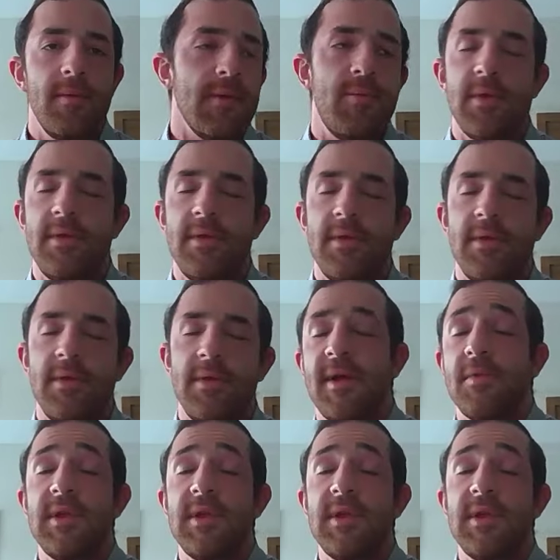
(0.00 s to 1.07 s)

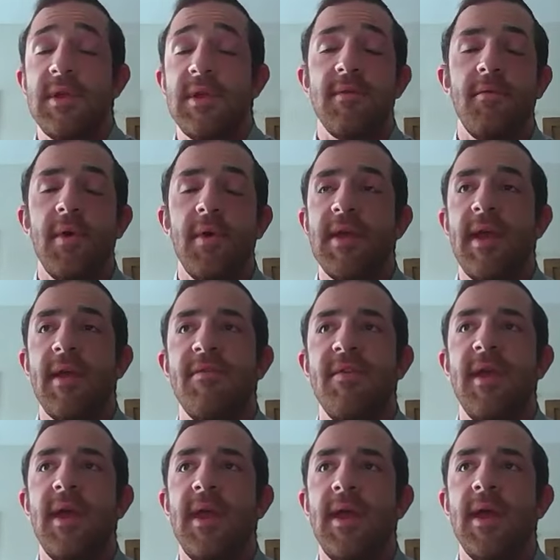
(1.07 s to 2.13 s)
0.25% of a
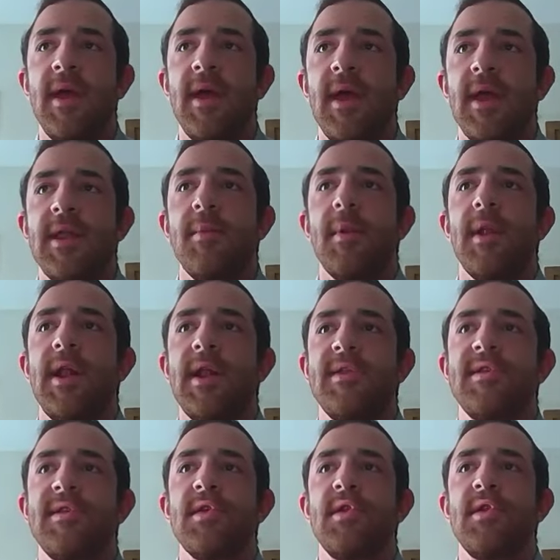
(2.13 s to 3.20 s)
well's AFE,
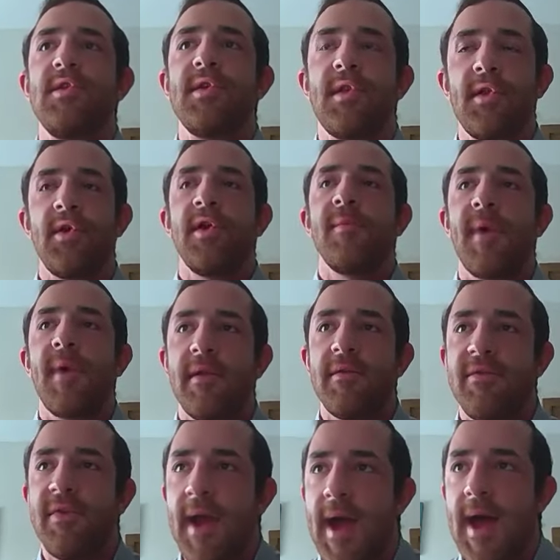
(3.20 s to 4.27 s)
the ability to learn
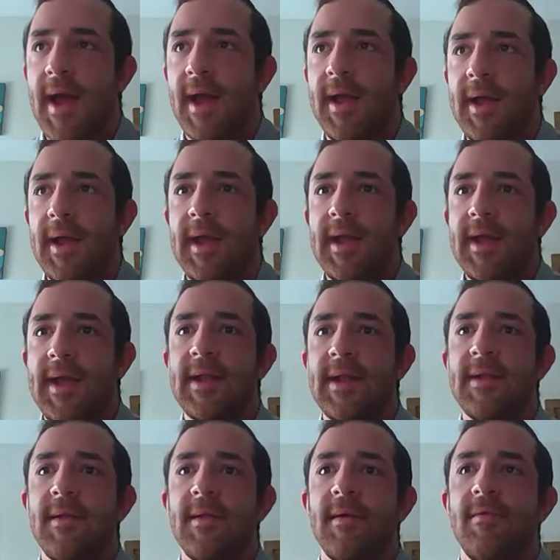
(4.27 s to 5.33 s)
about a frac
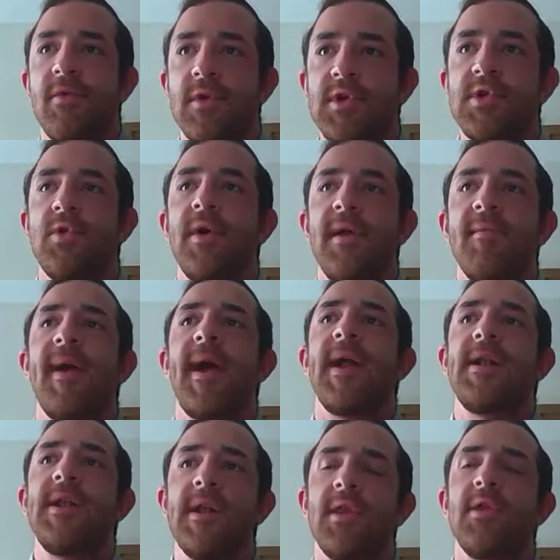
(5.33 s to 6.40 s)
can for sure
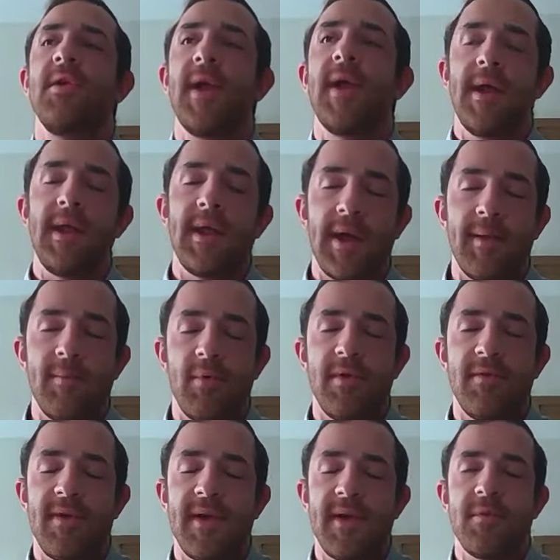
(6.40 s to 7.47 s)
impact the other
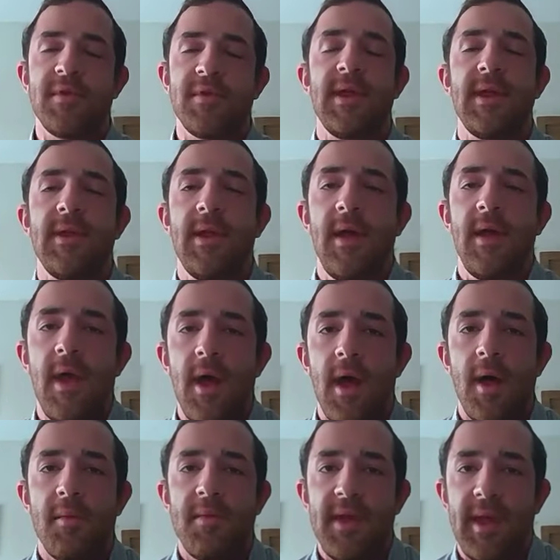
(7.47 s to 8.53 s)
99.5%
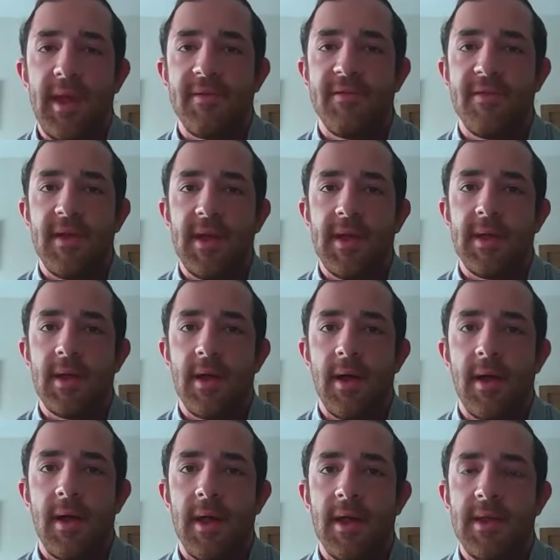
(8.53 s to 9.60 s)
of the AFE,
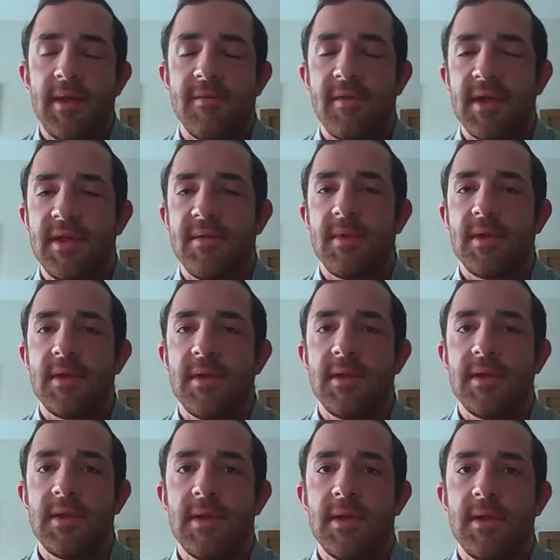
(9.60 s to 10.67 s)
and the investments
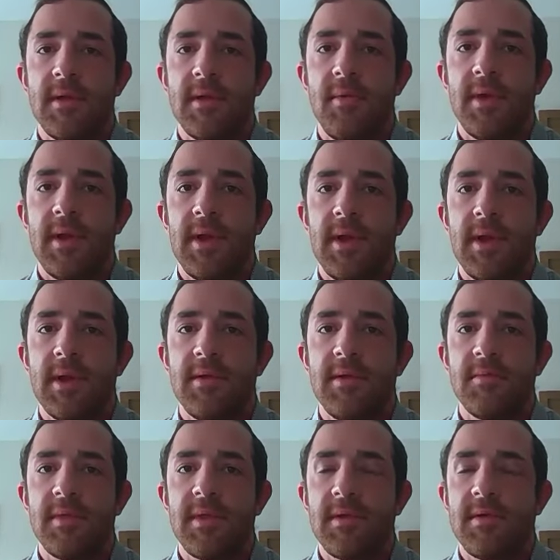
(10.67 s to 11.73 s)
that they're putting in
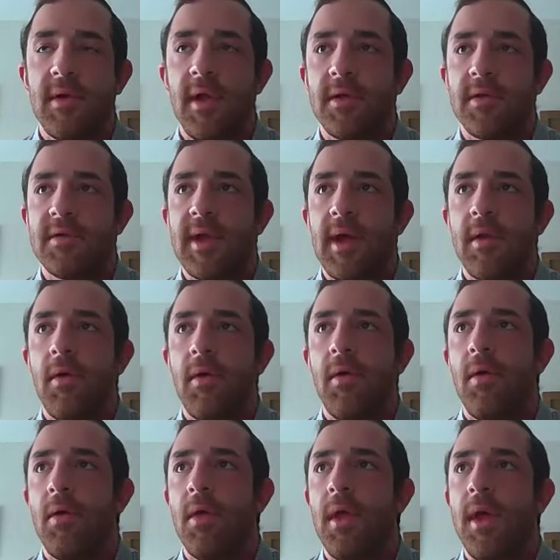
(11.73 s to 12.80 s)
terms of their dollars
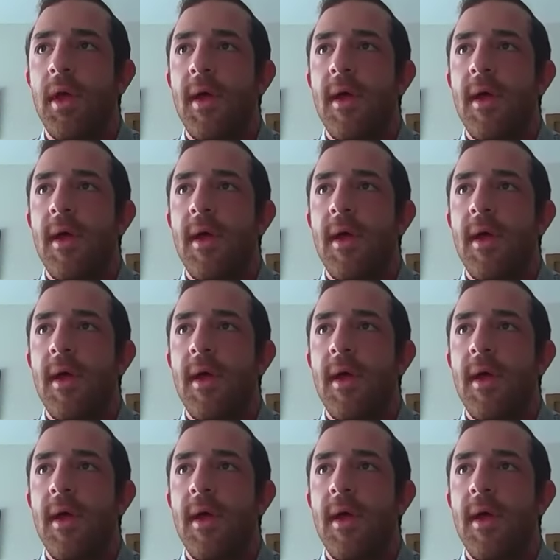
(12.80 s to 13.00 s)
downhole.